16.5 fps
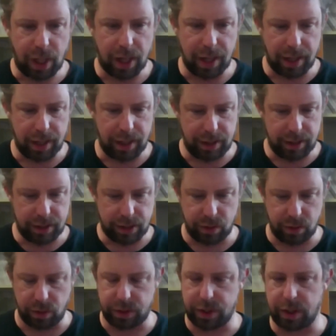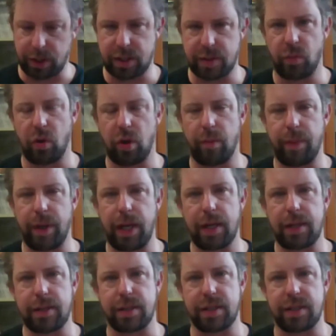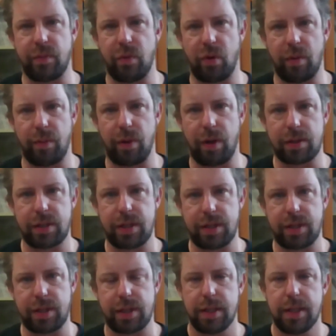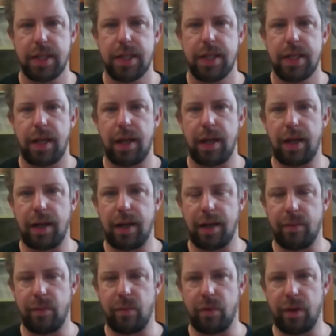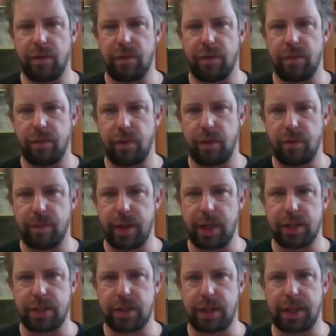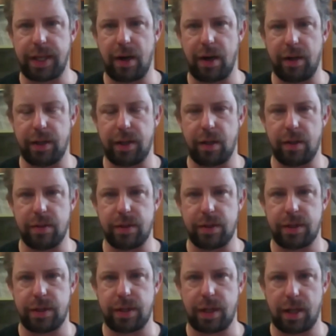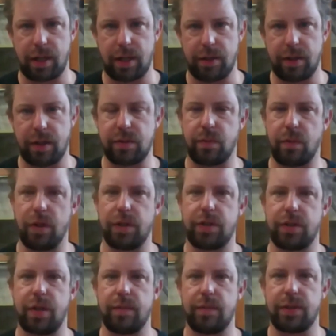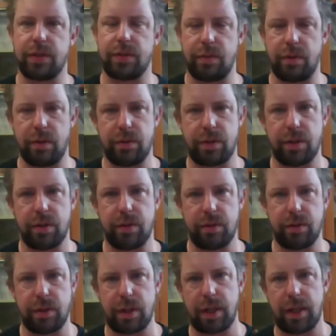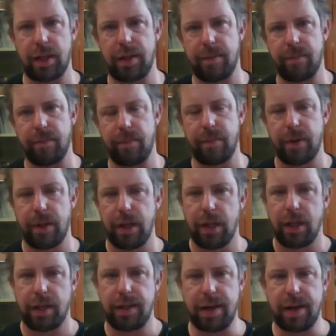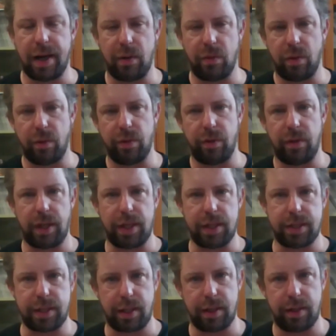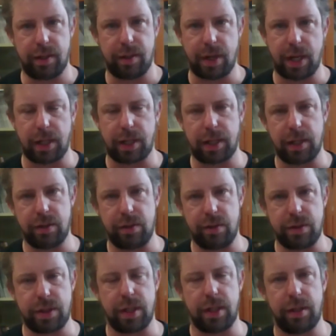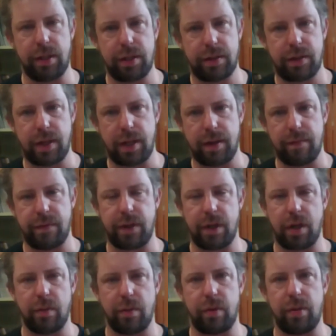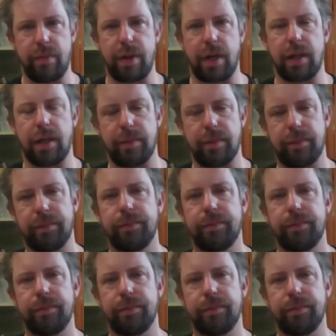and sourcing smaller bags and smaller boxes, we've managed to carry those work streams through to now what we're releasing in the market in New Zealand for the homebrew market.